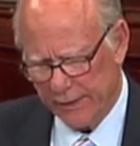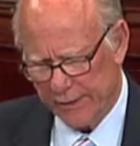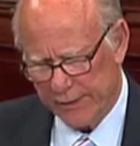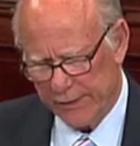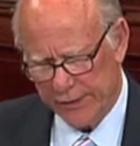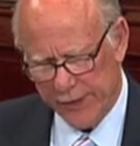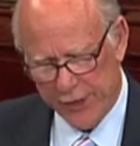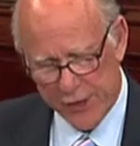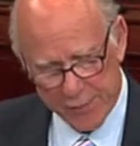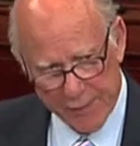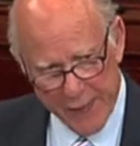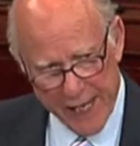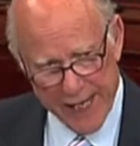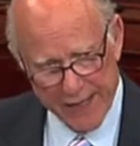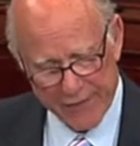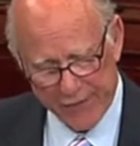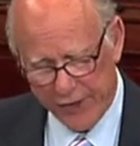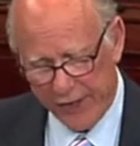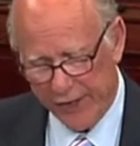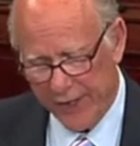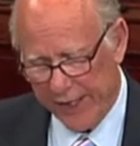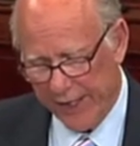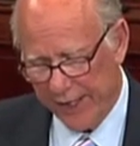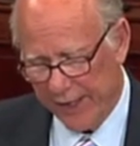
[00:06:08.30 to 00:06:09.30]
despite
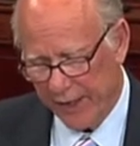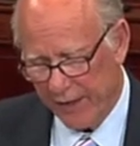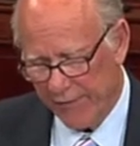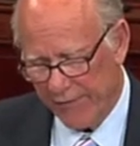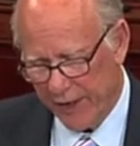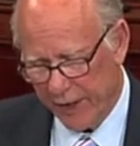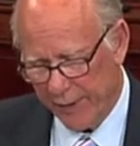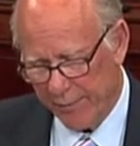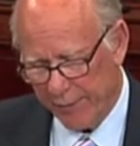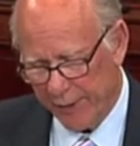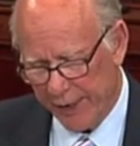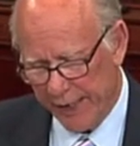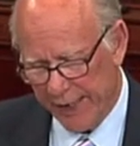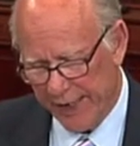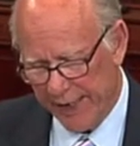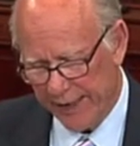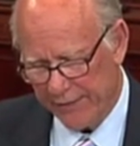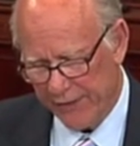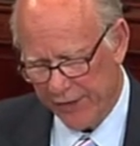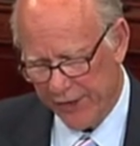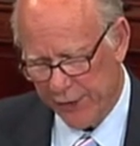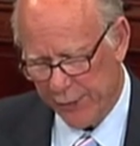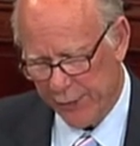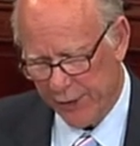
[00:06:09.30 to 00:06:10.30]
the negative
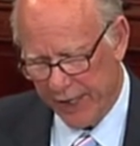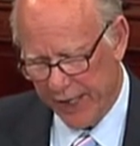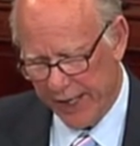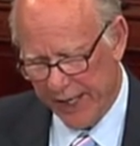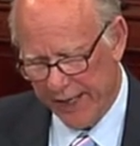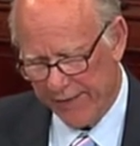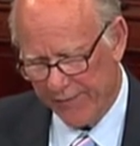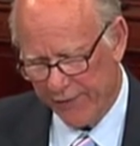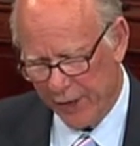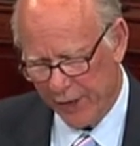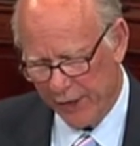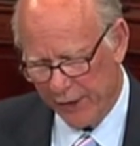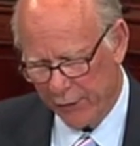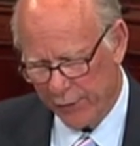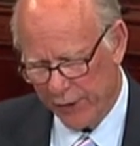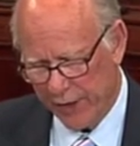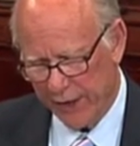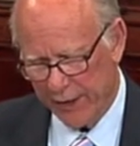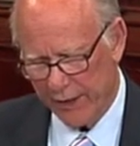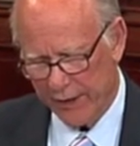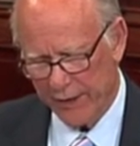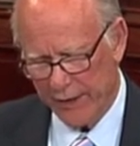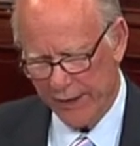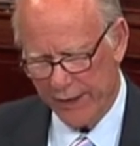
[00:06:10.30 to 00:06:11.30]
impact this would have on
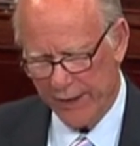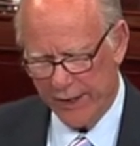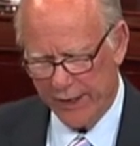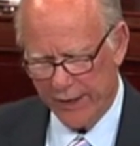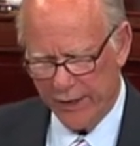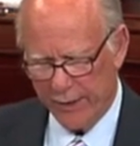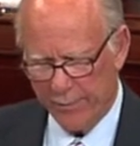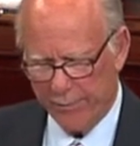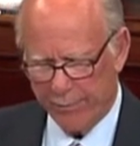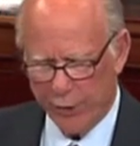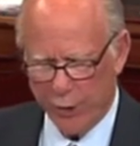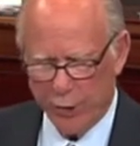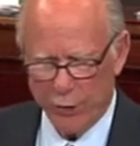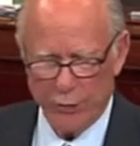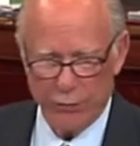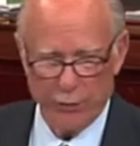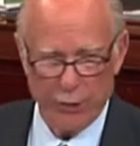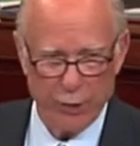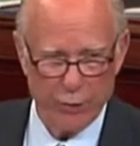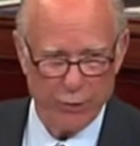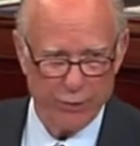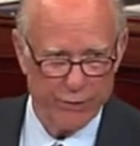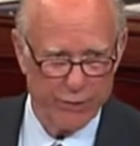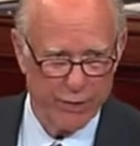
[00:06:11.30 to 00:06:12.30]
critically needed
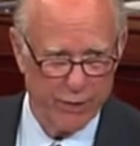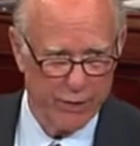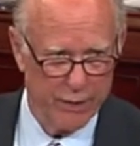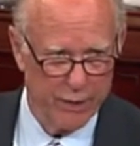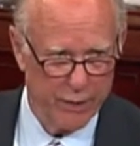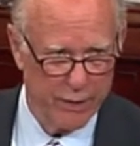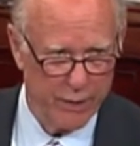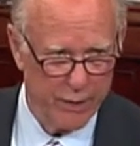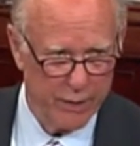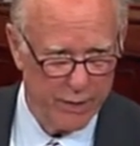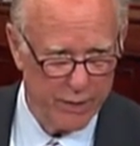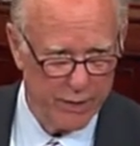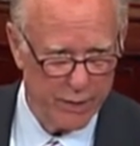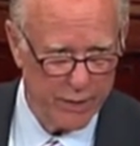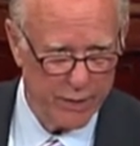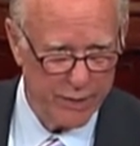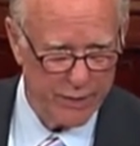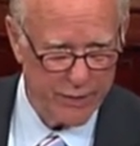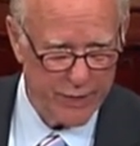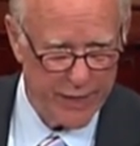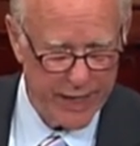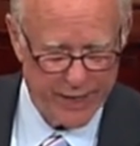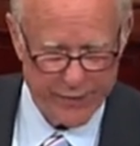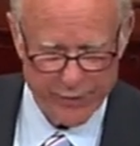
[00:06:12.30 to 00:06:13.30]
pro-growth
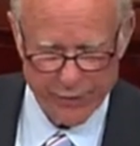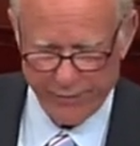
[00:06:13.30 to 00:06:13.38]
tax